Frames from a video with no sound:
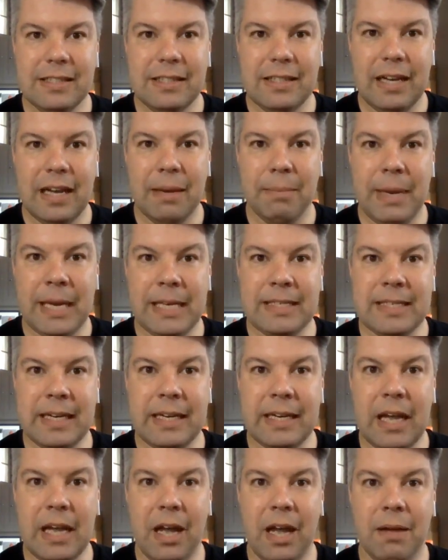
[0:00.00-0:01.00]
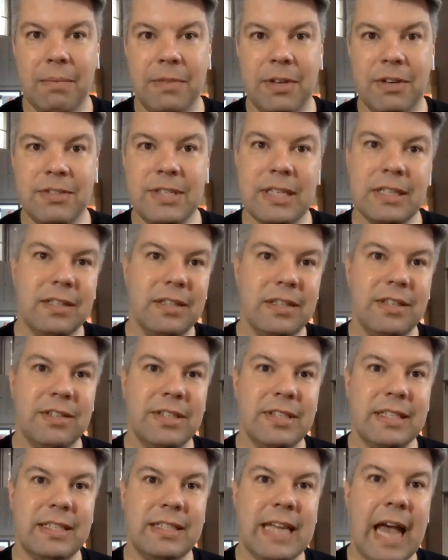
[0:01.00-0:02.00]
amazing. Um, there's a
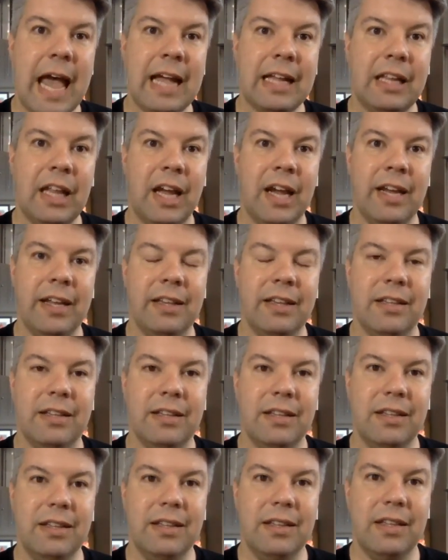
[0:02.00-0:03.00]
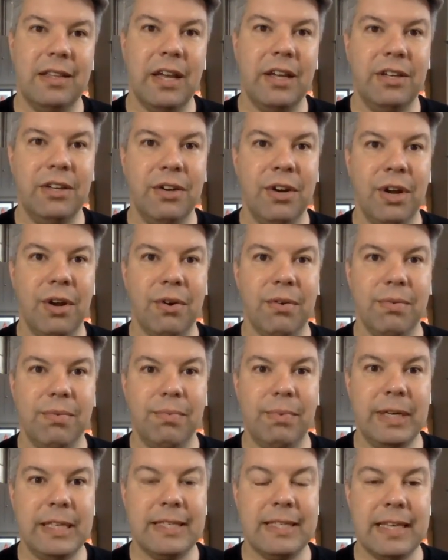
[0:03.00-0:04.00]
there's a tagline that you know
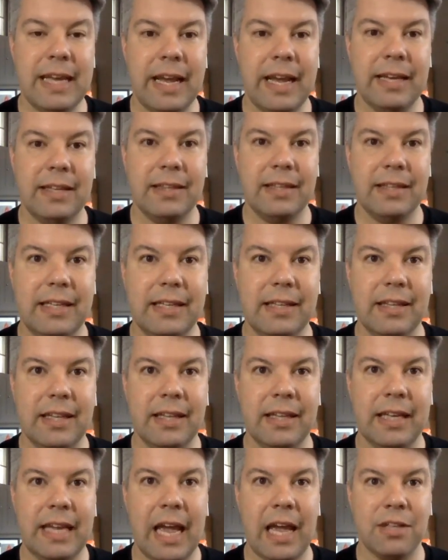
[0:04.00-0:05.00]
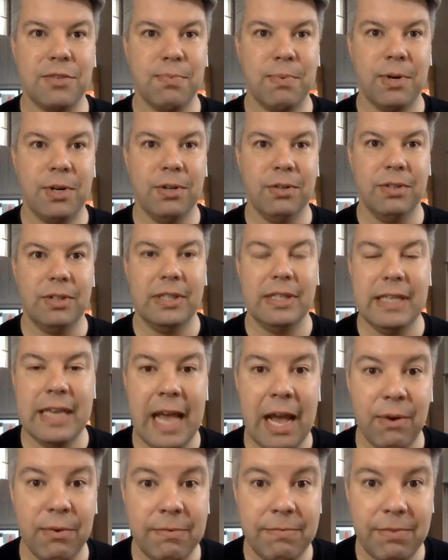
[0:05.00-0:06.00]
we say in in the cat's world
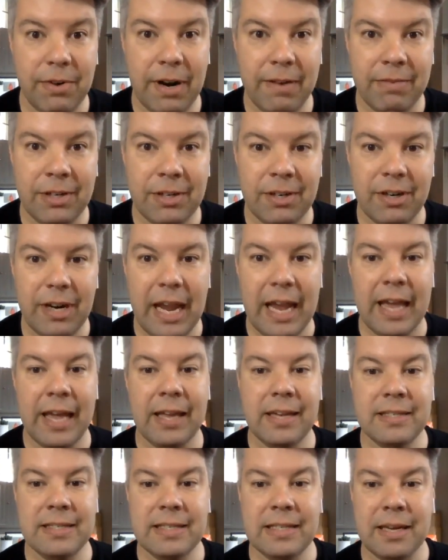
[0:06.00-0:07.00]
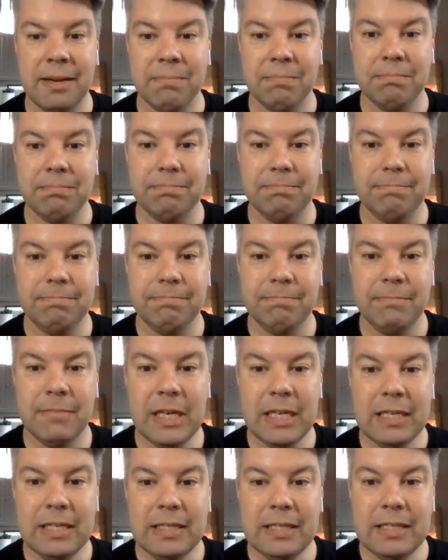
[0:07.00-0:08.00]
now and forever, and um,
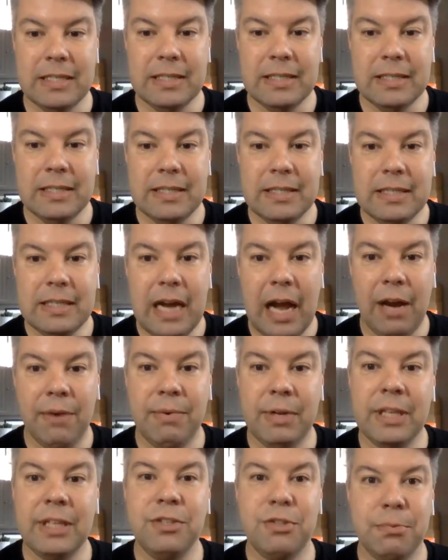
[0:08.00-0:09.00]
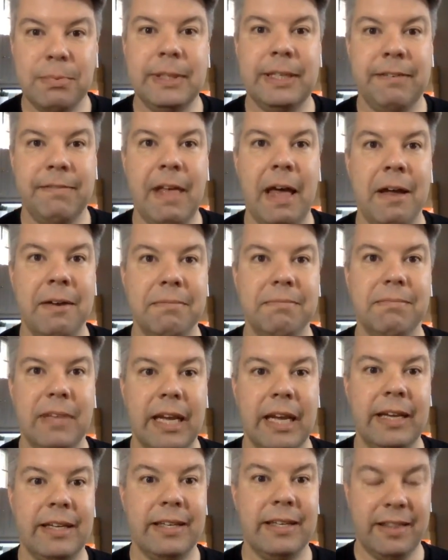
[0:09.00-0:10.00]
I really do believe that.
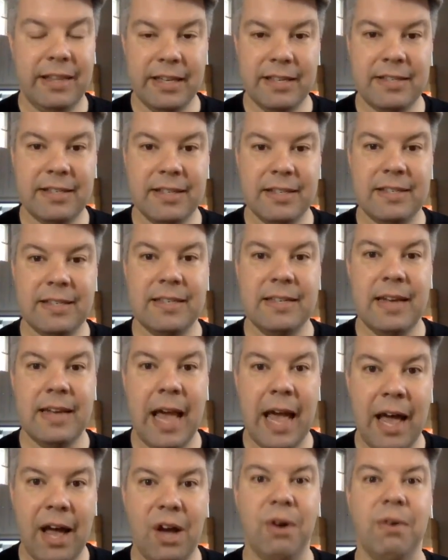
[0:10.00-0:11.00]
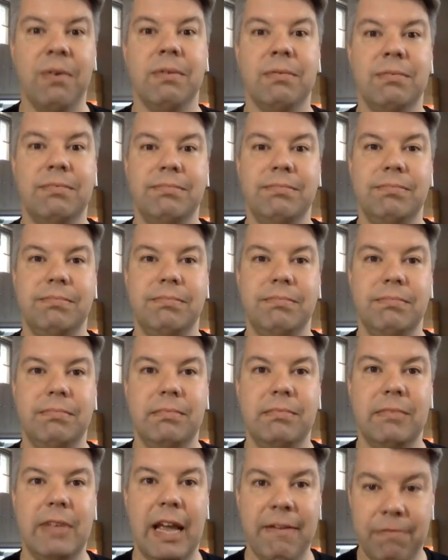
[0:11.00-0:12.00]
Like this is now
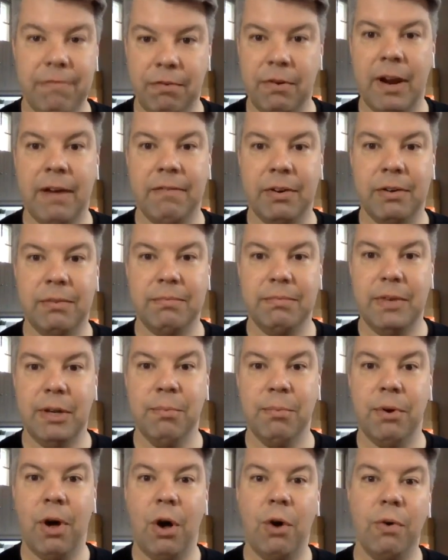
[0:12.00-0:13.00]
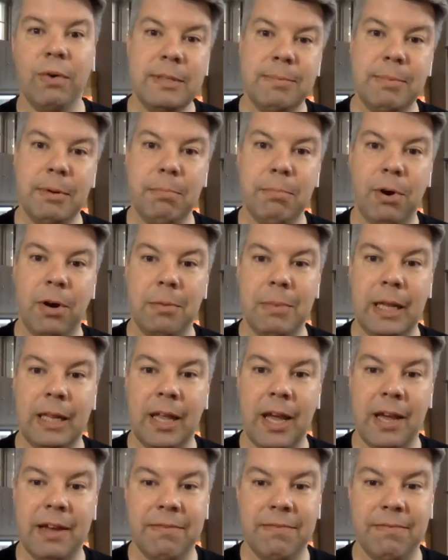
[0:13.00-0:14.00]
and forever. It will always be a part of my
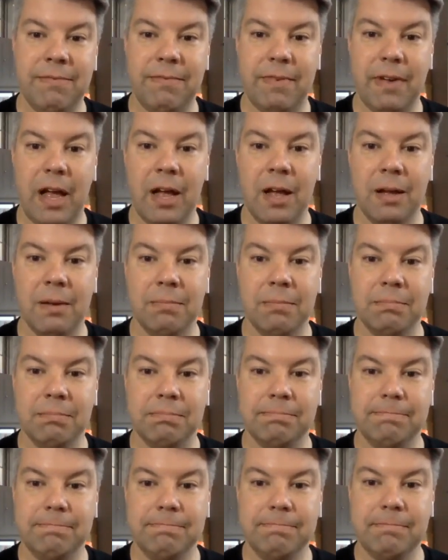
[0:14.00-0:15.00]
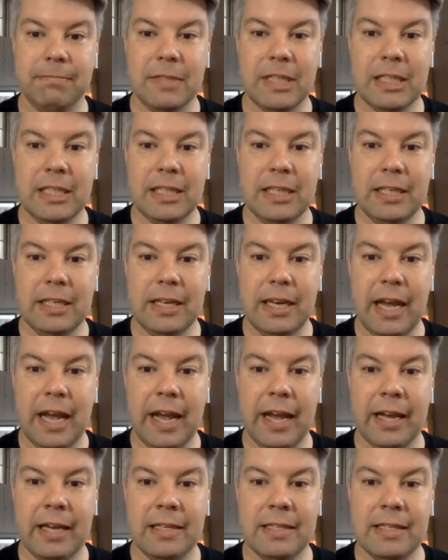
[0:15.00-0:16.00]
life. Um,
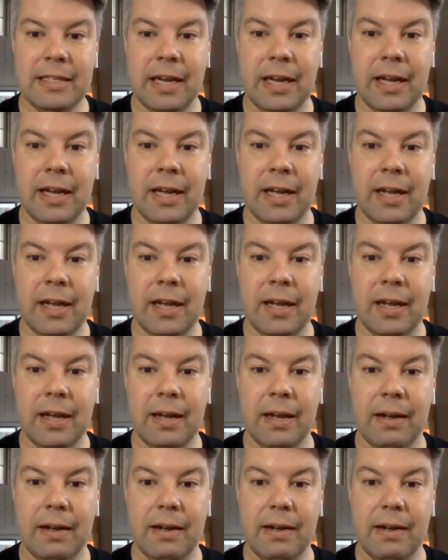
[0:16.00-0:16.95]
and uh,